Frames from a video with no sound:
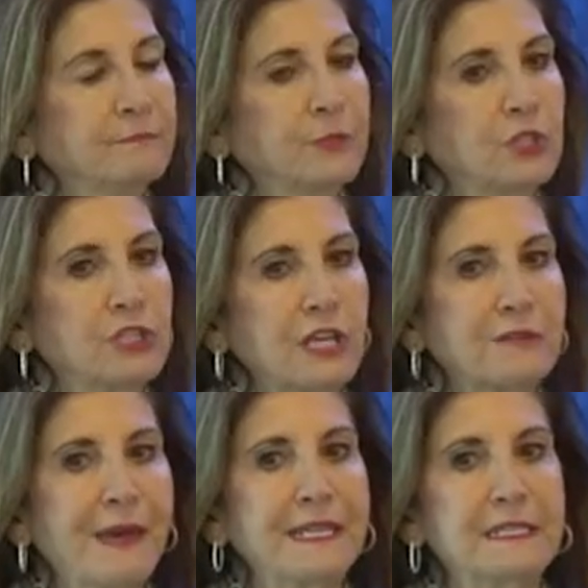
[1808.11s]
we just talked
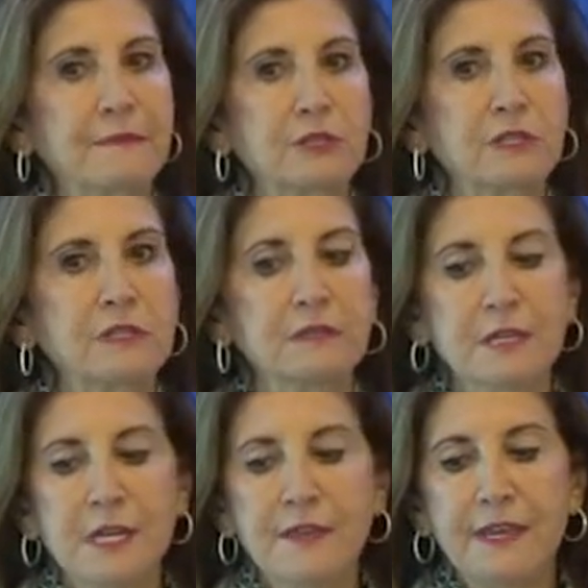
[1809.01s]
about exemptions.
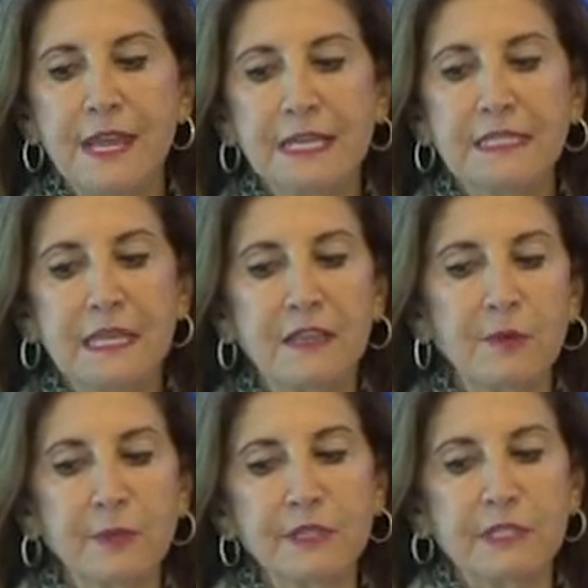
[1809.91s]
The next thing
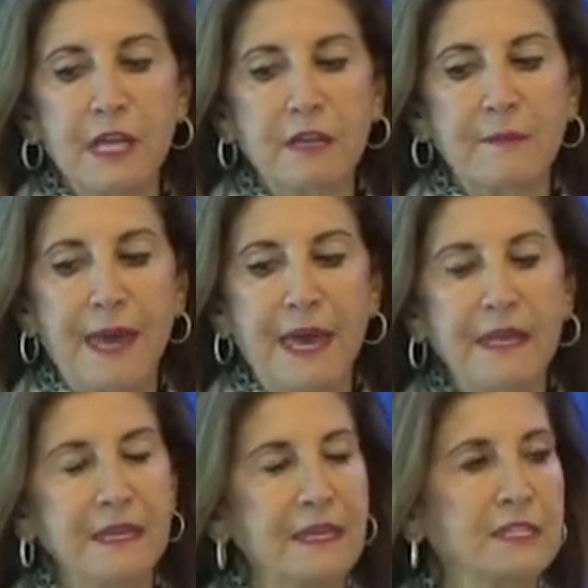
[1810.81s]
that we're going to talk
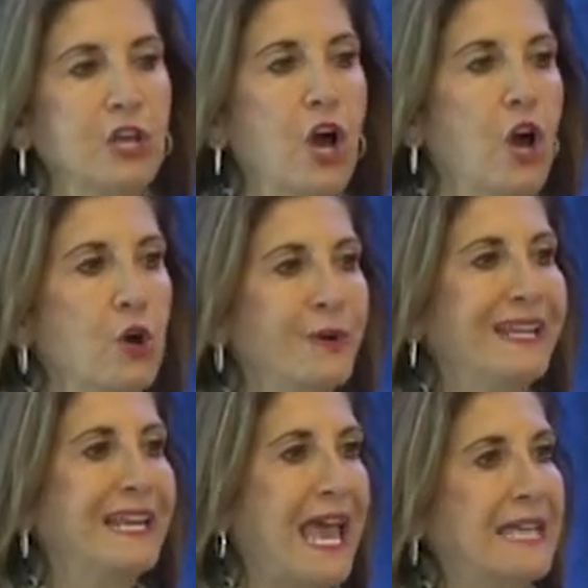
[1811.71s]
about is
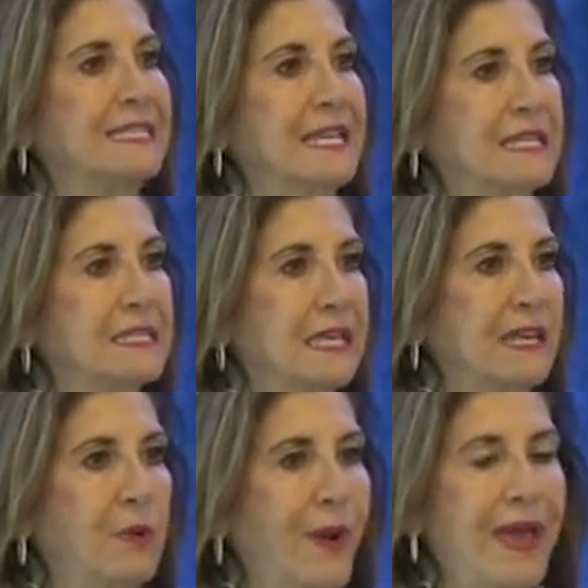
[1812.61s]
owning assets
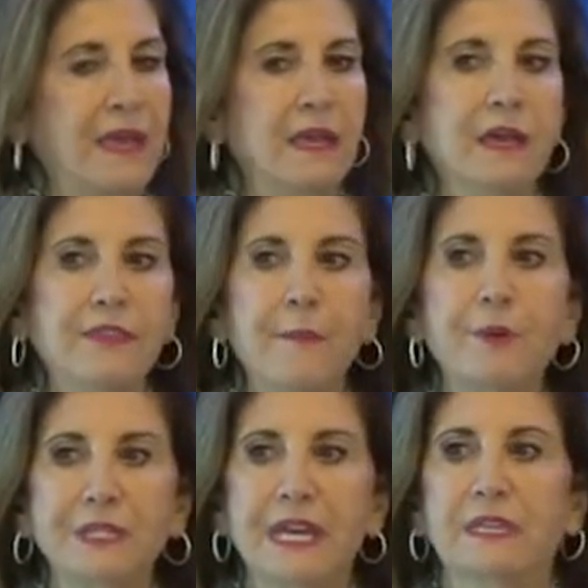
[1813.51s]
in a way that
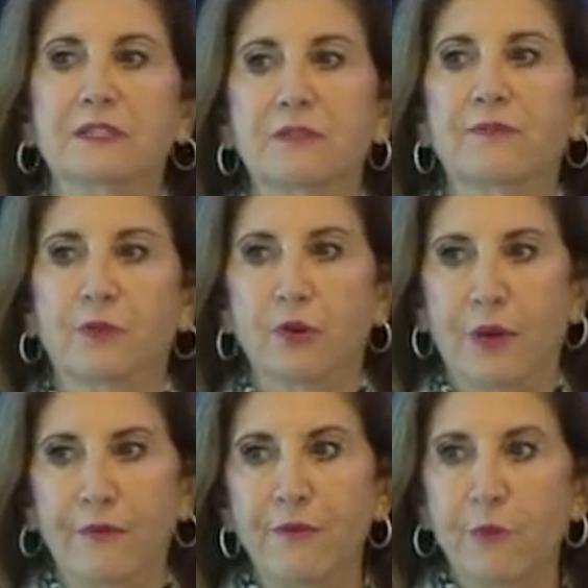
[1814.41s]
protects
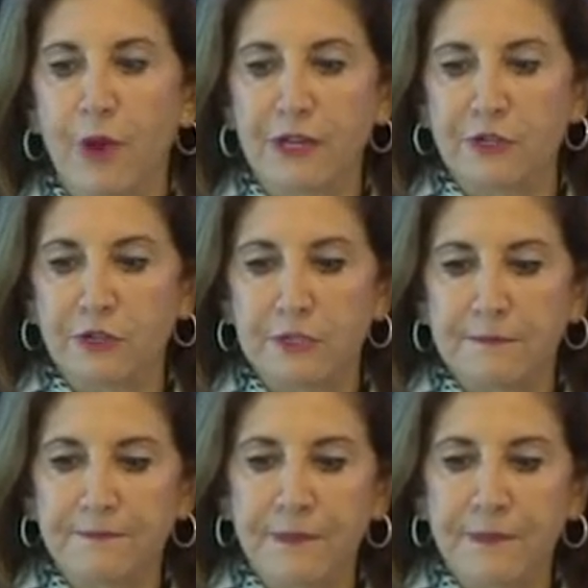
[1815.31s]
from creditors.